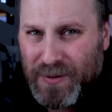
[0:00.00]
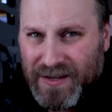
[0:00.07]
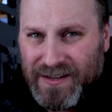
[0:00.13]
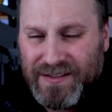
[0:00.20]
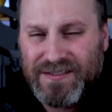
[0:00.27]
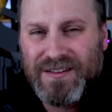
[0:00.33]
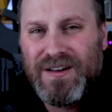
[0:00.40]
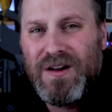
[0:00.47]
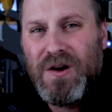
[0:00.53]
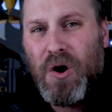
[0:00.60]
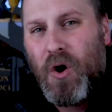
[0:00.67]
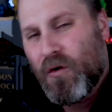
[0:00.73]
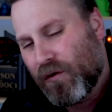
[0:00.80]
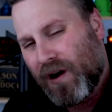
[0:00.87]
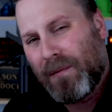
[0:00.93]
piece
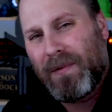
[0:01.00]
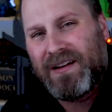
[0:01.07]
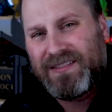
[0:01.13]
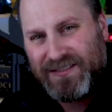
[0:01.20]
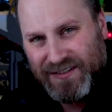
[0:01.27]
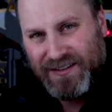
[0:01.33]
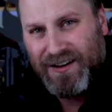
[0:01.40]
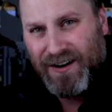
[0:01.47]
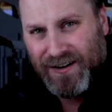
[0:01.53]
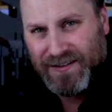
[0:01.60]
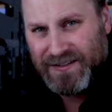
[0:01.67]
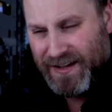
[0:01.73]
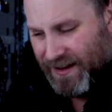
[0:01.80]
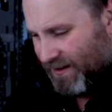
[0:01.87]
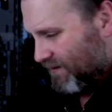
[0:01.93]
over on my C R
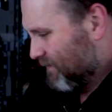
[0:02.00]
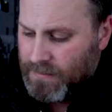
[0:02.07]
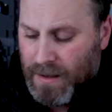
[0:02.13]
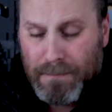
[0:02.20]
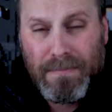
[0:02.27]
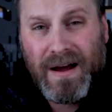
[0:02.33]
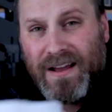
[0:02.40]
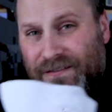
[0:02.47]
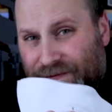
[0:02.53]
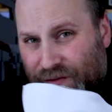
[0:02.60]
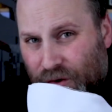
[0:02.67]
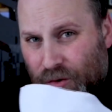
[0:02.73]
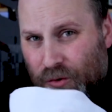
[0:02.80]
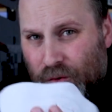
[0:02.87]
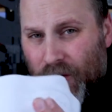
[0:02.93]
ten. And by a
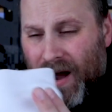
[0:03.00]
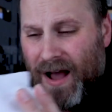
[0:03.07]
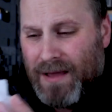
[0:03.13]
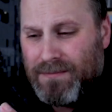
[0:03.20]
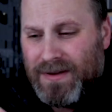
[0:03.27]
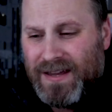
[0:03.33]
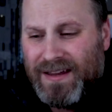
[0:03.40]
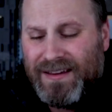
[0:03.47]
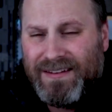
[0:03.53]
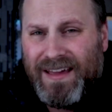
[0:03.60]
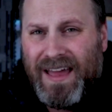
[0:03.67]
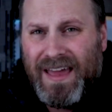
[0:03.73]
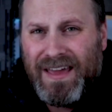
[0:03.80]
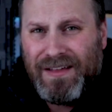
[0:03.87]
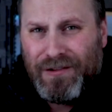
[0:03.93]
few, I mean
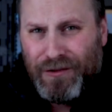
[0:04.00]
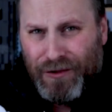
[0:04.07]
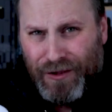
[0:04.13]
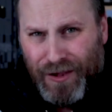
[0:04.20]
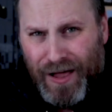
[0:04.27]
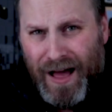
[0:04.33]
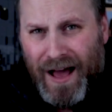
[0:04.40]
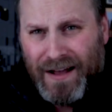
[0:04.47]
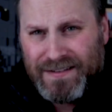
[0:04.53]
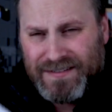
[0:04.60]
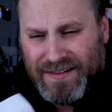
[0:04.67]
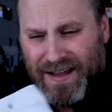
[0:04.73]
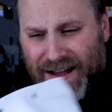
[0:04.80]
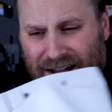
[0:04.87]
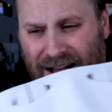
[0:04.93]
a
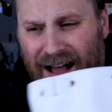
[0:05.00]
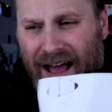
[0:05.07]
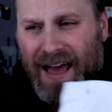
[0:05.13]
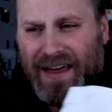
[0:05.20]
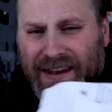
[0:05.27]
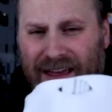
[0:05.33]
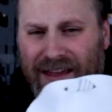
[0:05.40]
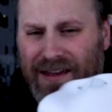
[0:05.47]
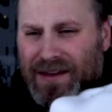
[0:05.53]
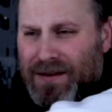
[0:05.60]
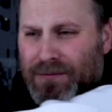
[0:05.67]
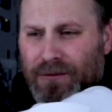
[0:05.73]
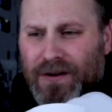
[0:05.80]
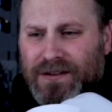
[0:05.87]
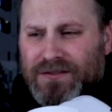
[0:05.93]
lot. Uh, I had
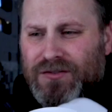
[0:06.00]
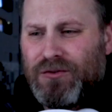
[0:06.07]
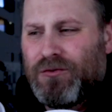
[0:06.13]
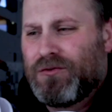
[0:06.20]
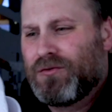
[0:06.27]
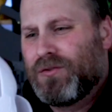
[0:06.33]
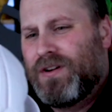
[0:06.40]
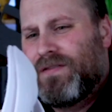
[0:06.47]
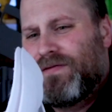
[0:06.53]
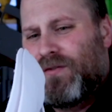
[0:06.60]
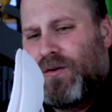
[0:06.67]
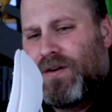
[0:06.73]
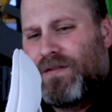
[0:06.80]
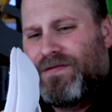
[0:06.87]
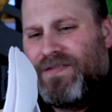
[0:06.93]
a one, two, three,
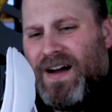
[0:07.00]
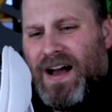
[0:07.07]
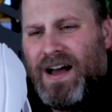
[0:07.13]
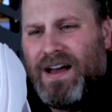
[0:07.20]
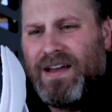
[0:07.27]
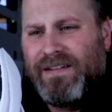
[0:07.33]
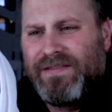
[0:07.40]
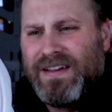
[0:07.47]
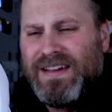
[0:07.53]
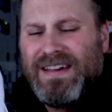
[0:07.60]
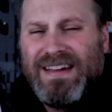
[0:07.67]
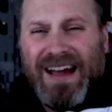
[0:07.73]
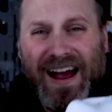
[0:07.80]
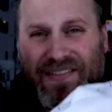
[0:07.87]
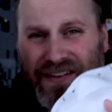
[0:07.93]
four, five,
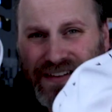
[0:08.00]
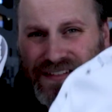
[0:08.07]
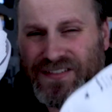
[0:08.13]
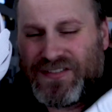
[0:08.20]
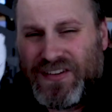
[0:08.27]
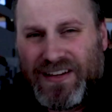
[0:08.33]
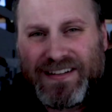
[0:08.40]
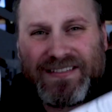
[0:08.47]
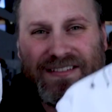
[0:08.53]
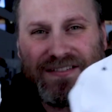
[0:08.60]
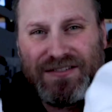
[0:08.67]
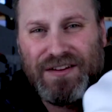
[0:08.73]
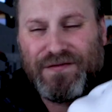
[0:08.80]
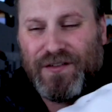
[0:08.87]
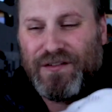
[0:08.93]
I think six
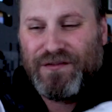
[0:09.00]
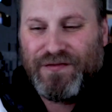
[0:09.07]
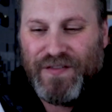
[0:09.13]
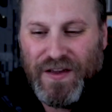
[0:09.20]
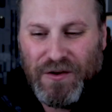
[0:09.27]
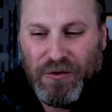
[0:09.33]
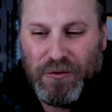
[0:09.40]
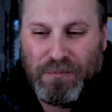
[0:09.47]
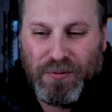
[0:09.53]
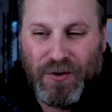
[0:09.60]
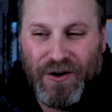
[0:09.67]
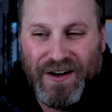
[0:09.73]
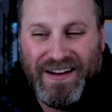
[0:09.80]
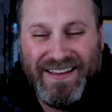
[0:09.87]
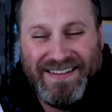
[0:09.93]
different failed
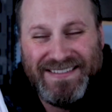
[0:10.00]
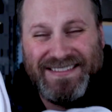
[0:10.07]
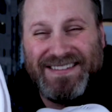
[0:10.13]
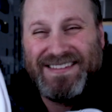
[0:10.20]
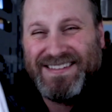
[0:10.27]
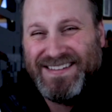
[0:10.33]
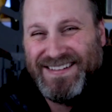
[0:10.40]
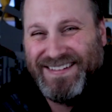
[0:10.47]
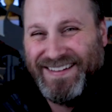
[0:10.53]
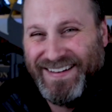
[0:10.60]
prints